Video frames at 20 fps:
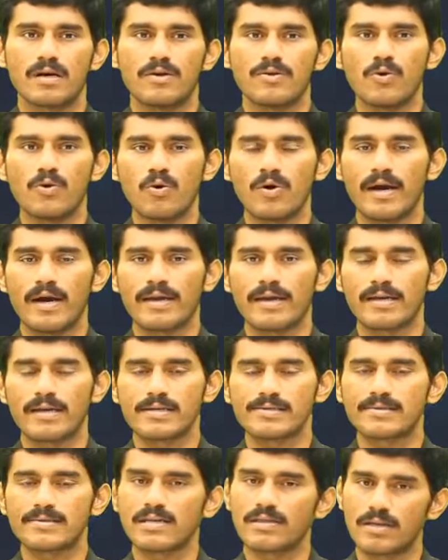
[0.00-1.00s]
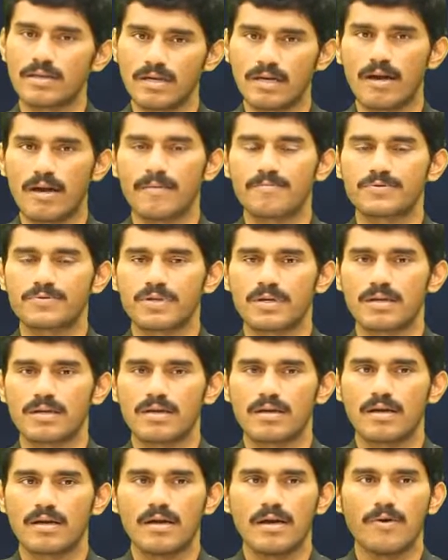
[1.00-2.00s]
No error is the third option.
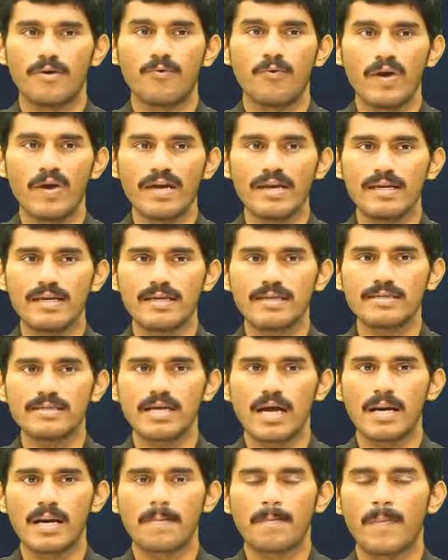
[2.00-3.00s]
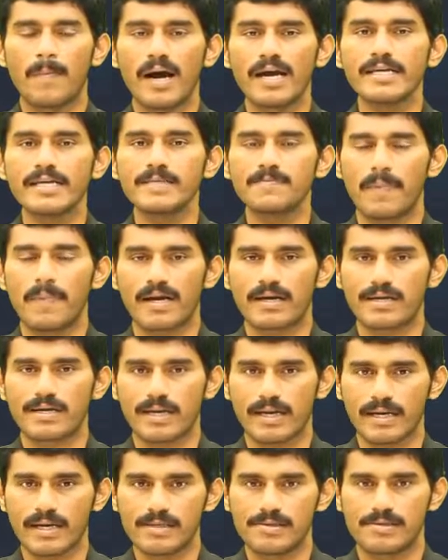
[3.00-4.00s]
Where is my
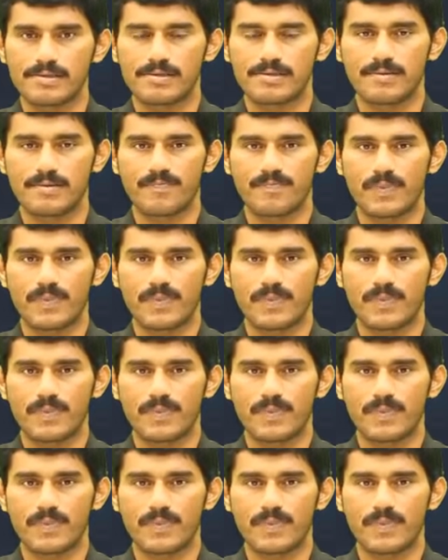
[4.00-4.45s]
spectacles?